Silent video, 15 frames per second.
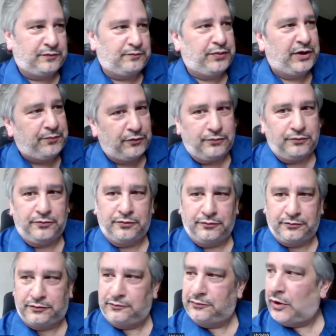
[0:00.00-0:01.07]
people
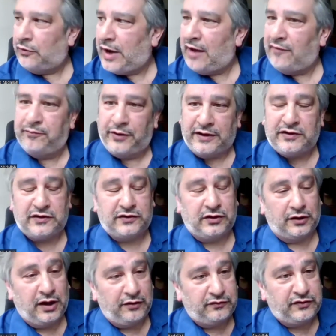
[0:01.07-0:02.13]
who don't have places to
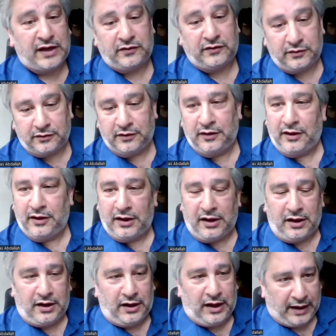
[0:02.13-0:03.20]
live tend to
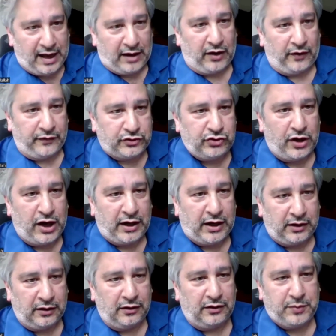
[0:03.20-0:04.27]
hang out on the
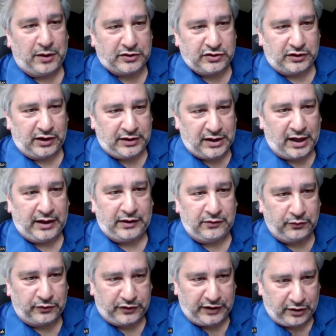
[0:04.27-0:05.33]
train, especially at night
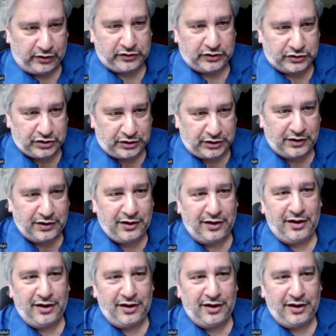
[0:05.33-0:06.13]
with the air conditioning.